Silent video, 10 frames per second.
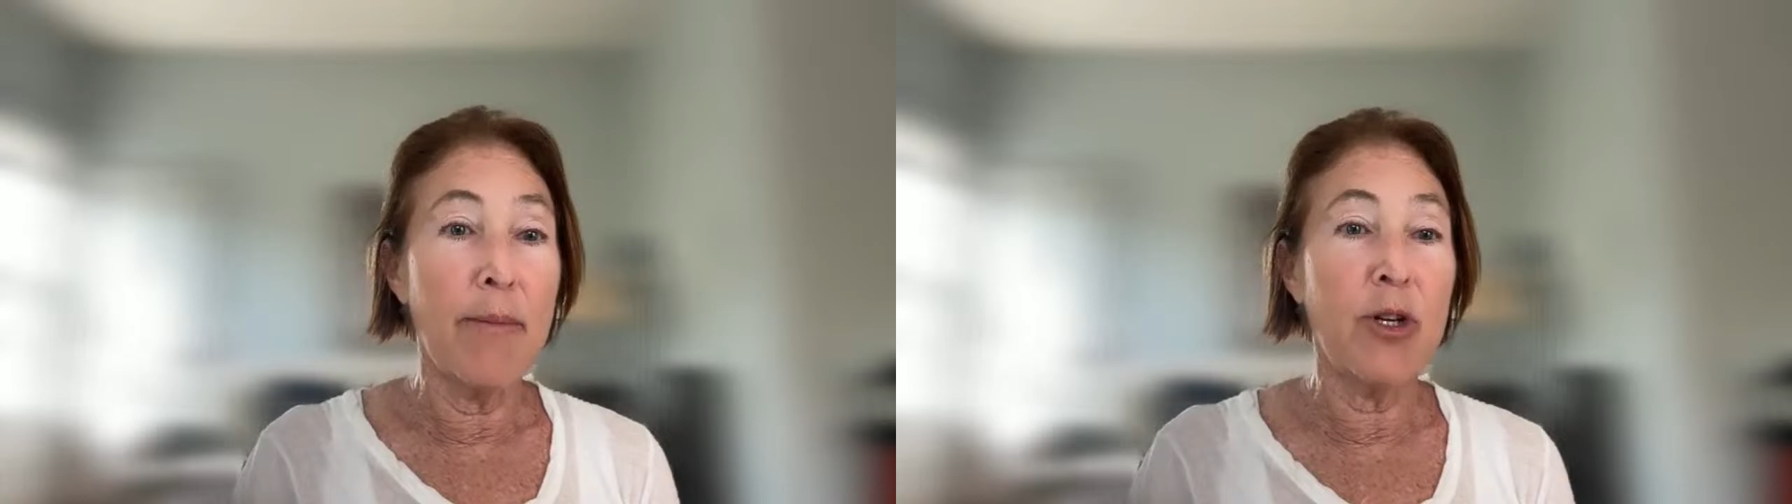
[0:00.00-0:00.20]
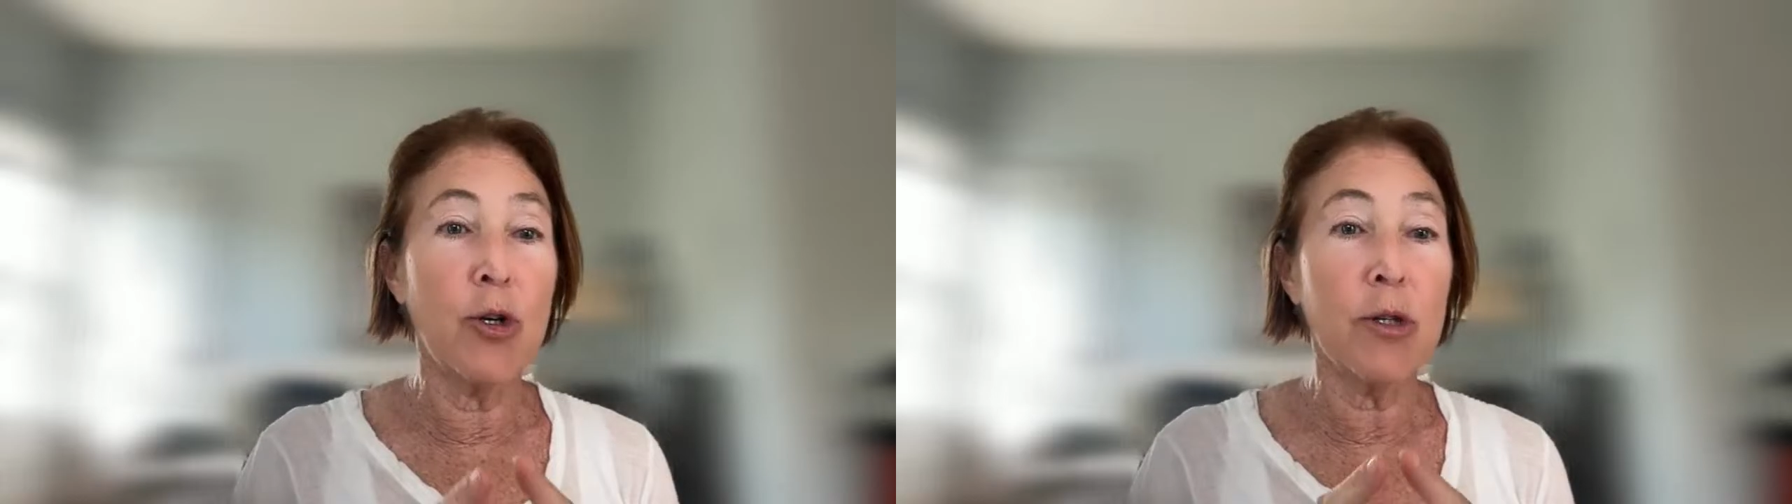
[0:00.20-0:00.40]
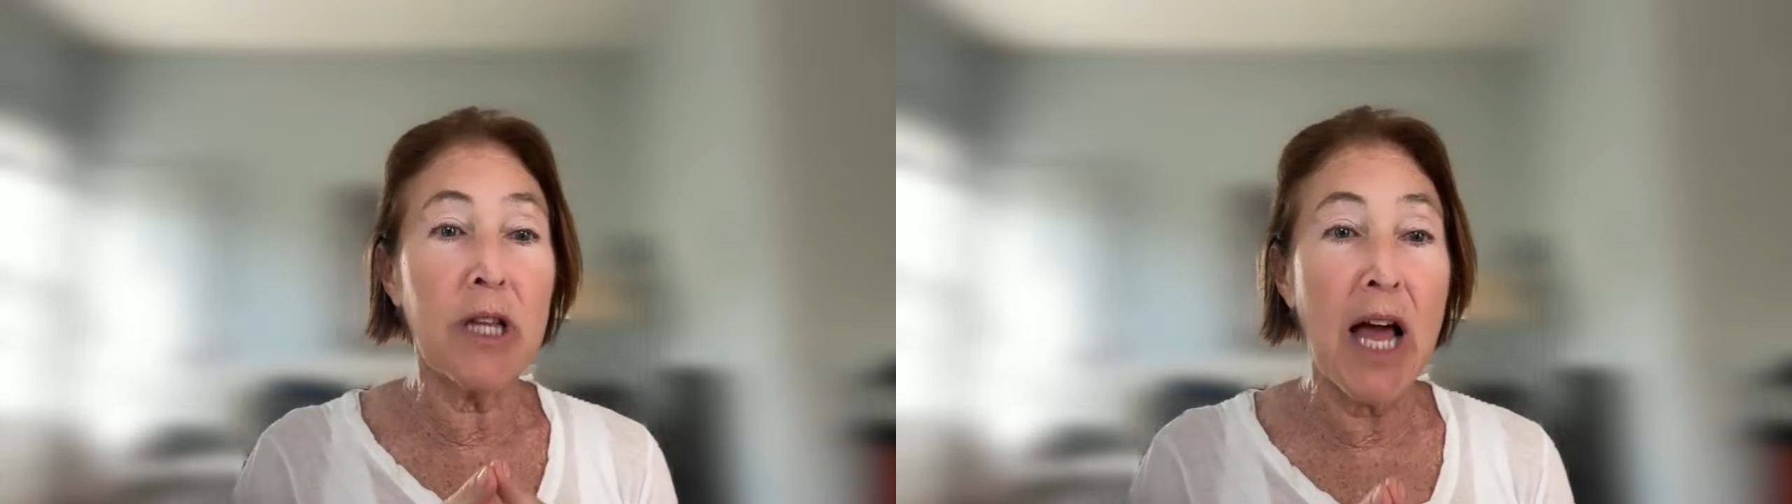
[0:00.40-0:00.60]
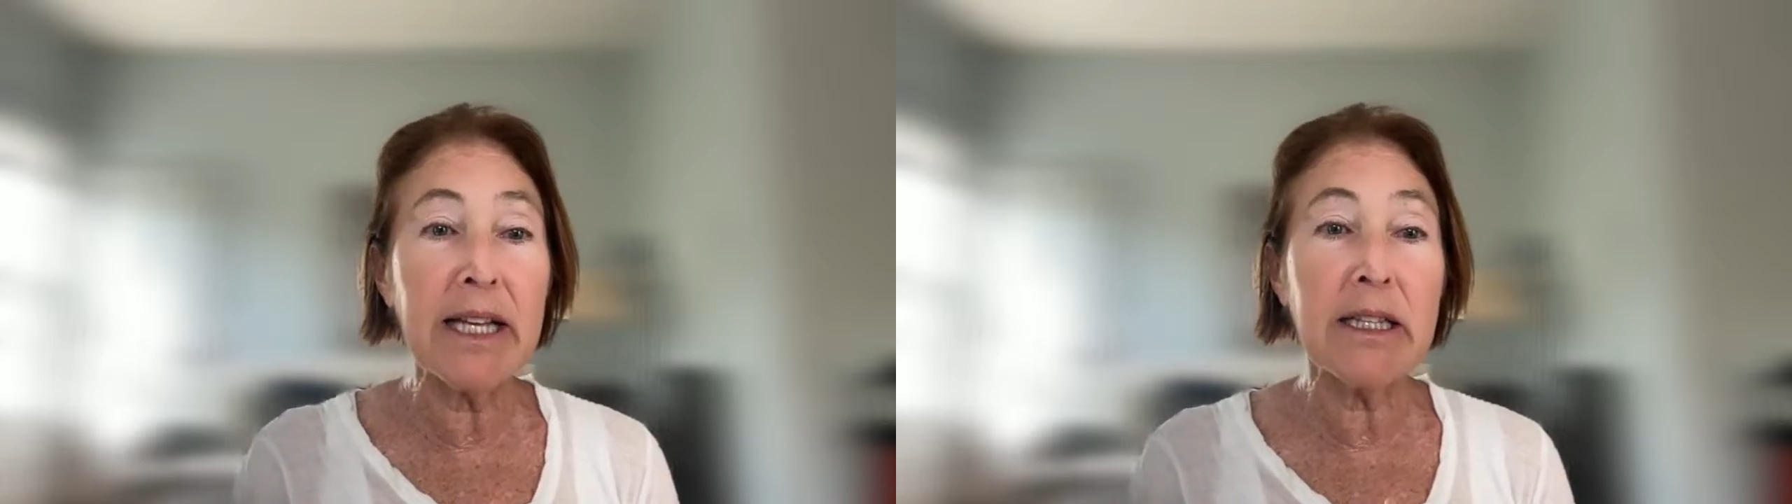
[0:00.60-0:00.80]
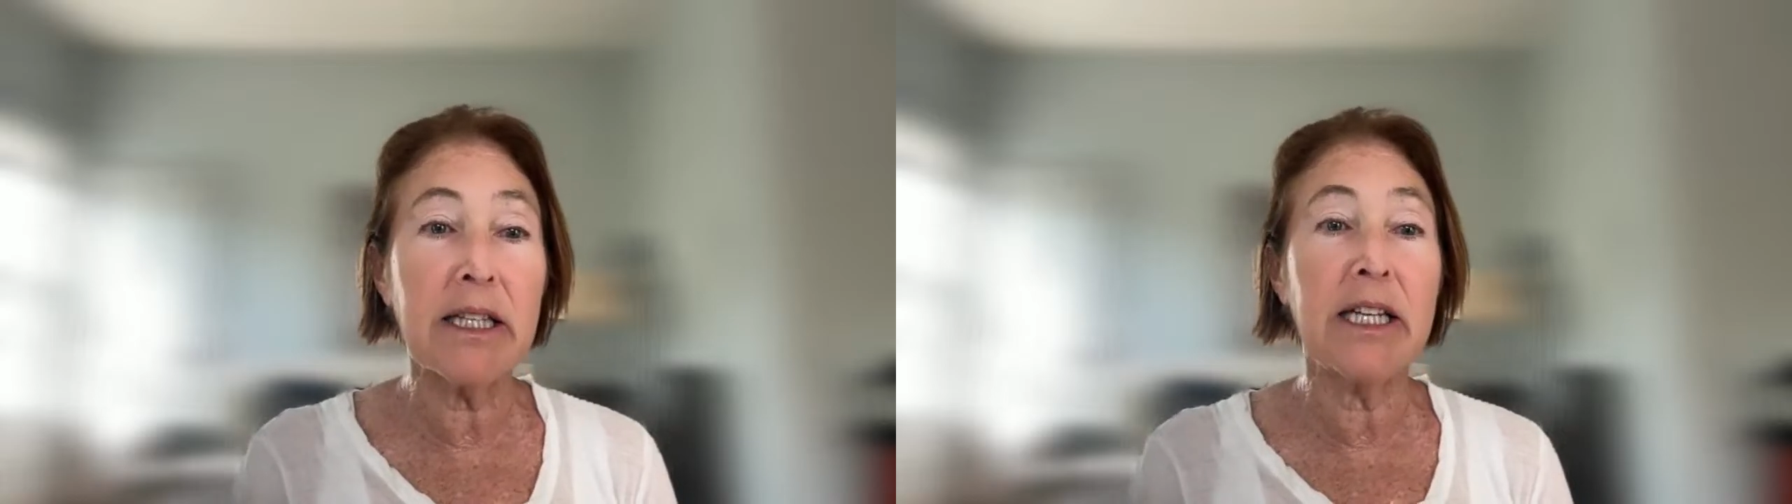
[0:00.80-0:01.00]
You're
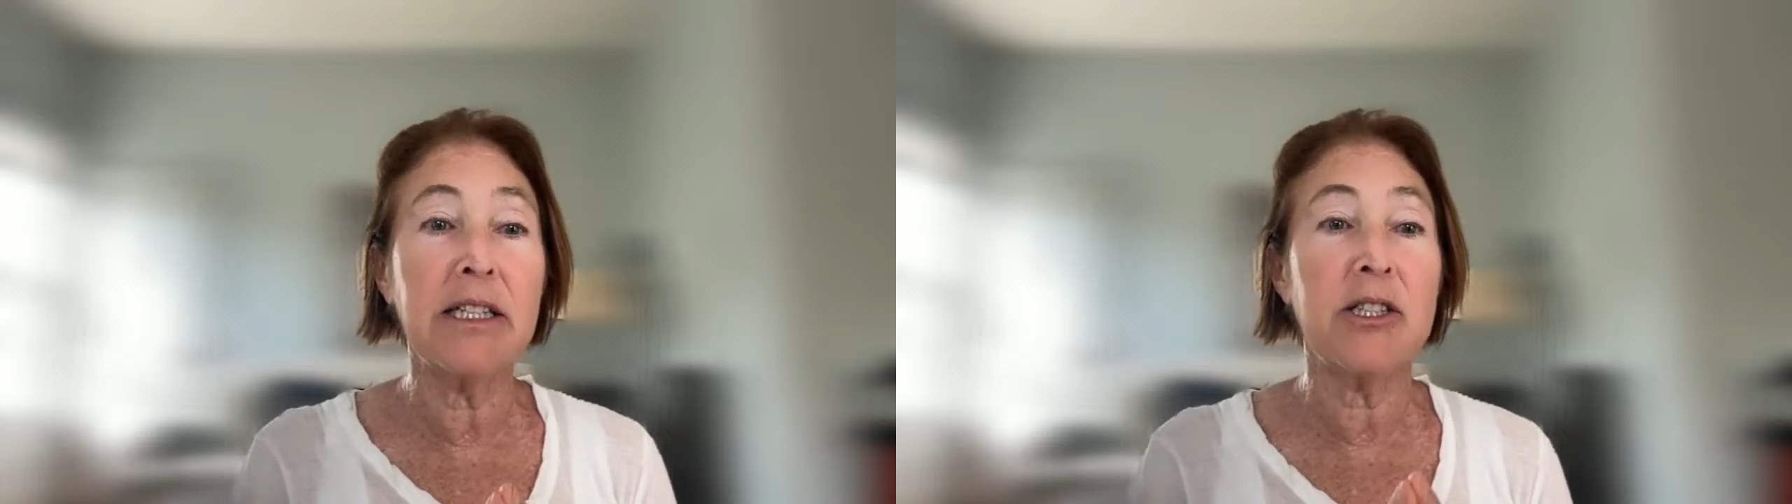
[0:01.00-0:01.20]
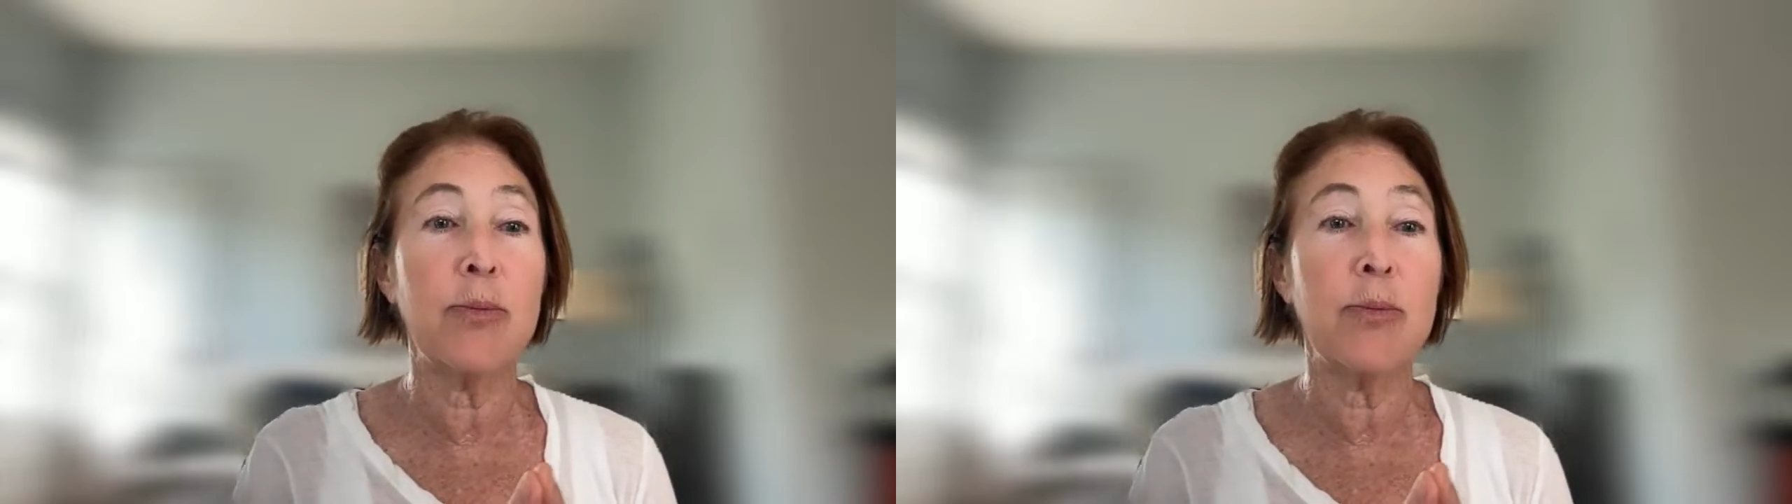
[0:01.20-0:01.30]
likely